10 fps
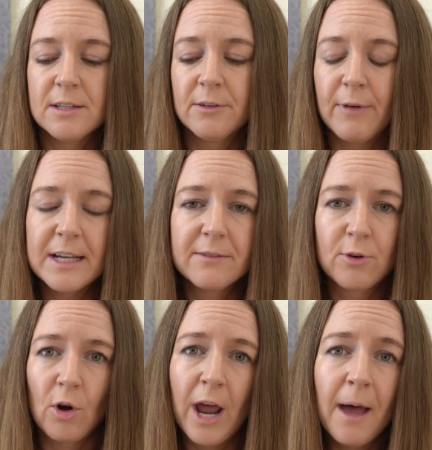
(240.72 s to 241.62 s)
the rates have
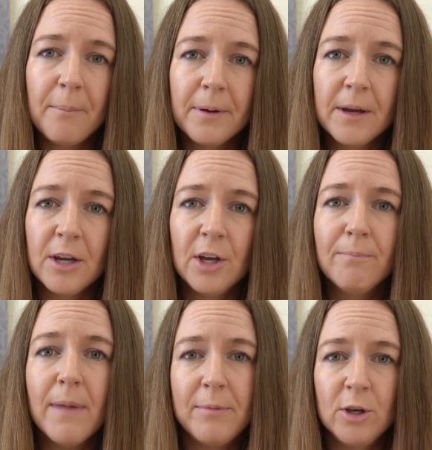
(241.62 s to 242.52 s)
gone up,
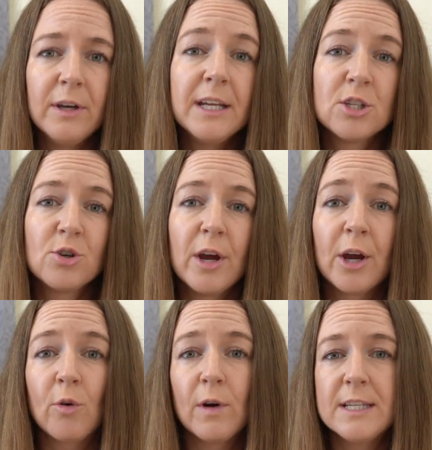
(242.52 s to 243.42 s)
maybe you need to
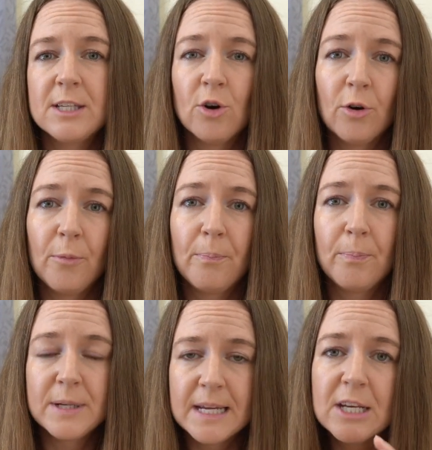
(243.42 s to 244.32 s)
increase your
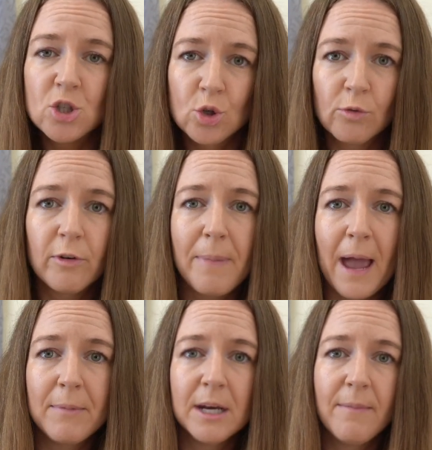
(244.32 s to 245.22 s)
potential
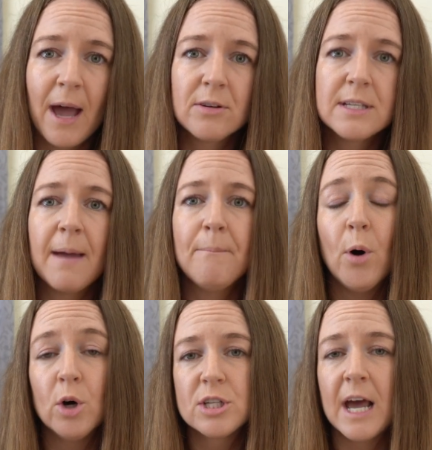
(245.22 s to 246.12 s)
repayment amount and
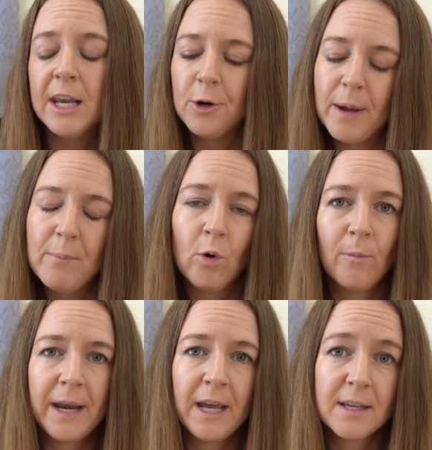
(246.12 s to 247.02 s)
put a little bit more
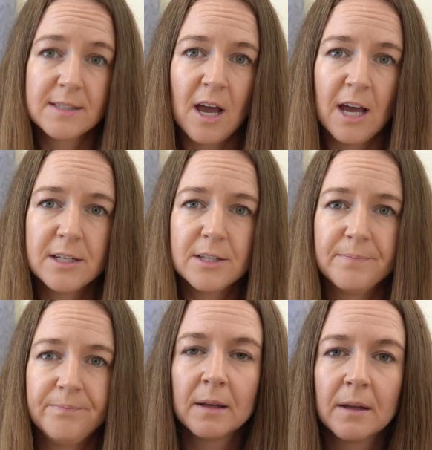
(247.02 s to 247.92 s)
money aside.
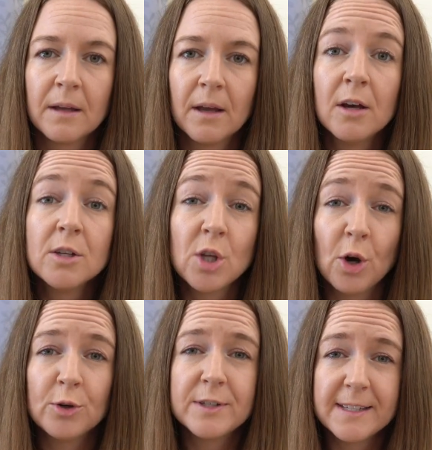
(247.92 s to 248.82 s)

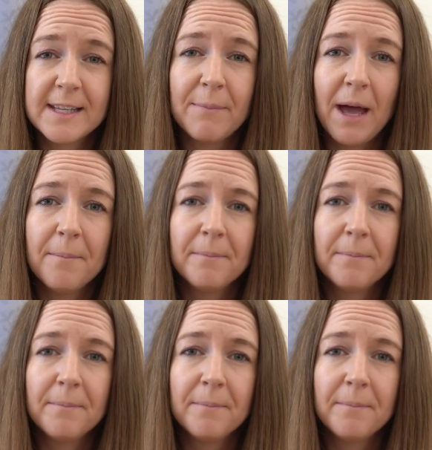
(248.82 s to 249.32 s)
So to sum up,